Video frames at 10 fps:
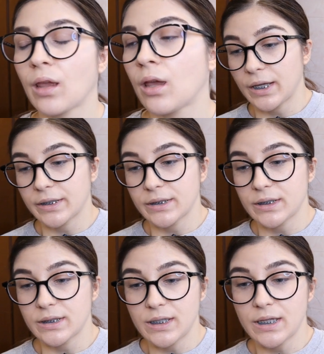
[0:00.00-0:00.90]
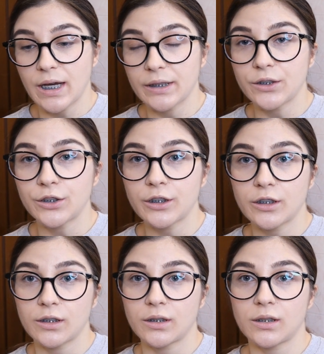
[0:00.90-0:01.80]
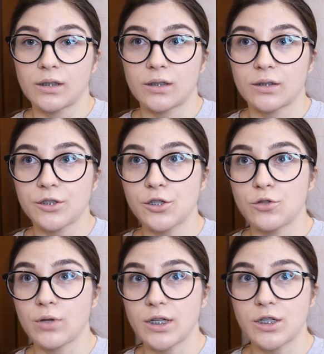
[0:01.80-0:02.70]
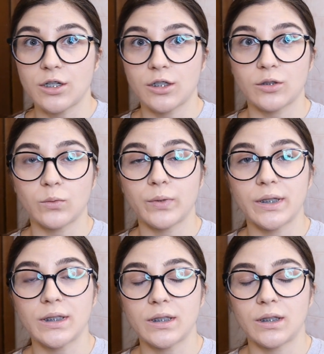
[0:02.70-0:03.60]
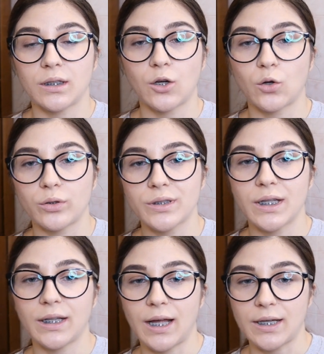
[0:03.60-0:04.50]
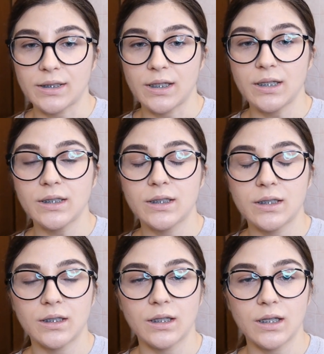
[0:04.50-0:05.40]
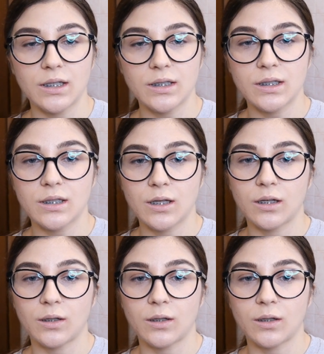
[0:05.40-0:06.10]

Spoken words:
And the other situation with the cross elastics is